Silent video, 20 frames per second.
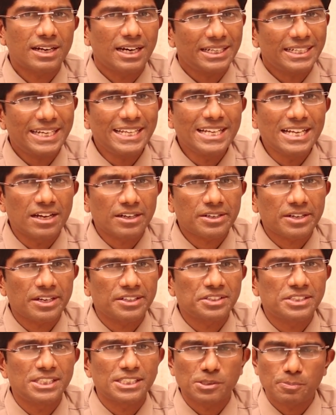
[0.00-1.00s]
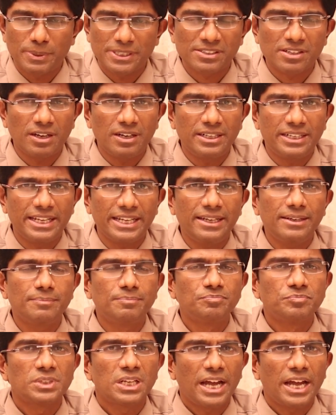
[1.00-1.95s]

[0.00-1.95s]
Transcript: cutting across the specialty,